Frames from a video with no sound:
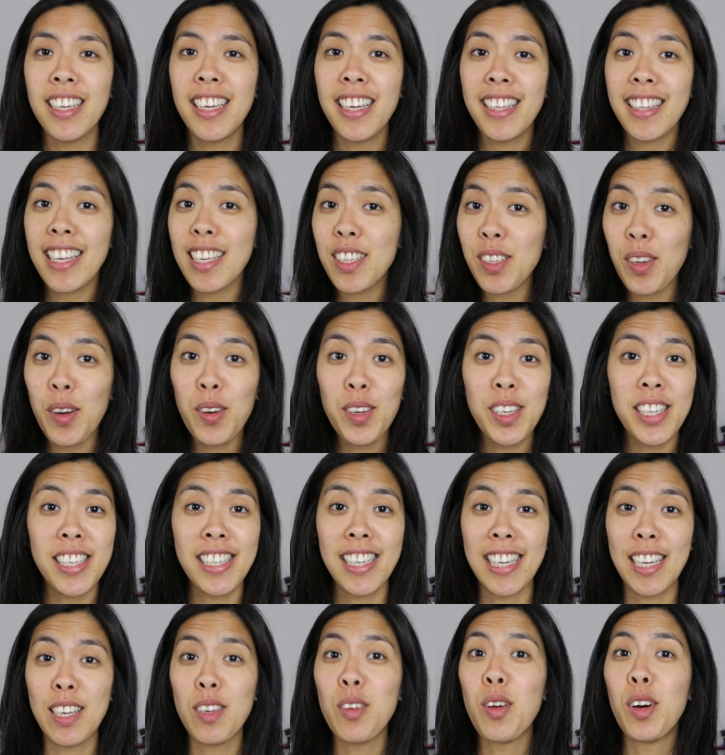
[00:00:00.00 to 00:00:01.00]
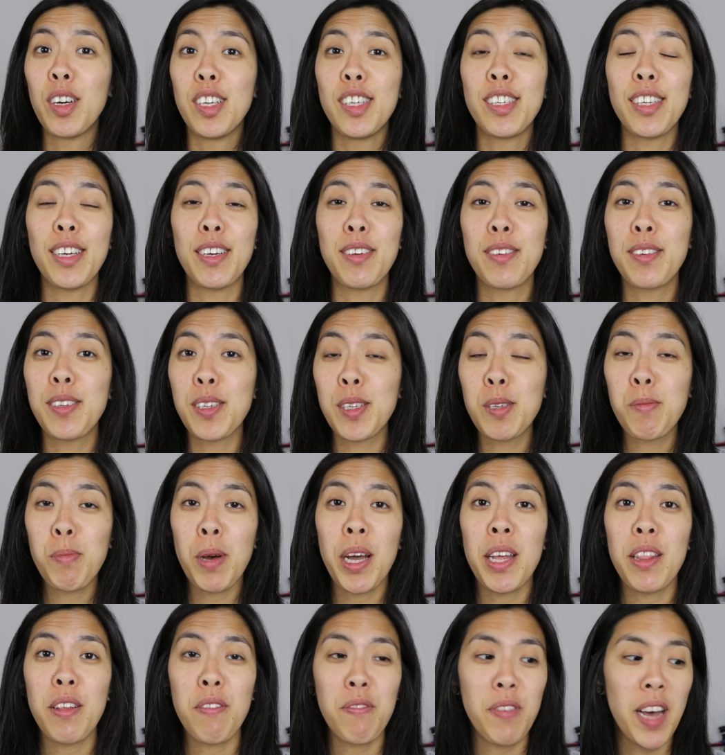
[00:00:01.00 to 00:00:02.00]
That's honestly not a joke,
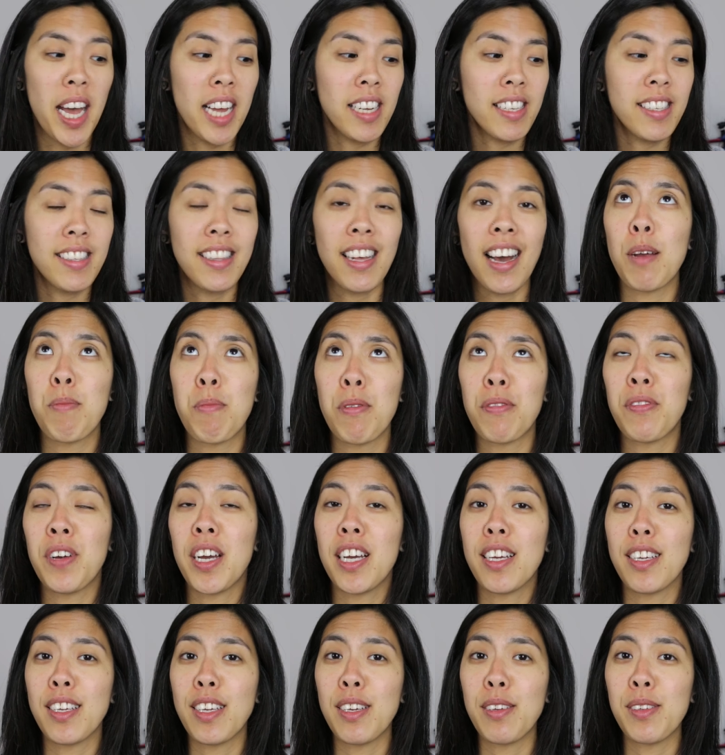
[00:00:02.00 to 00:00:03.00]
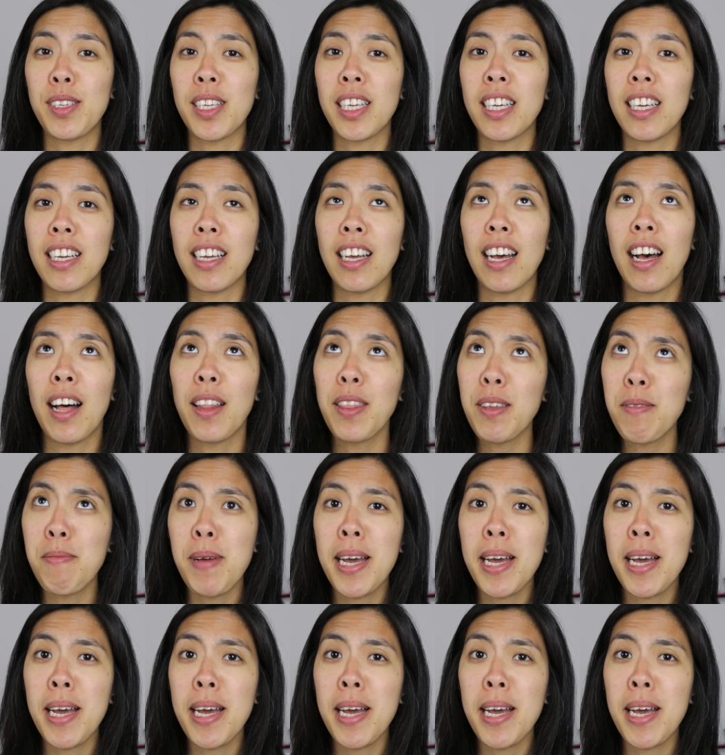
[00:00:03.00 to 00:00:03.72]
despite the fact that I prefer using other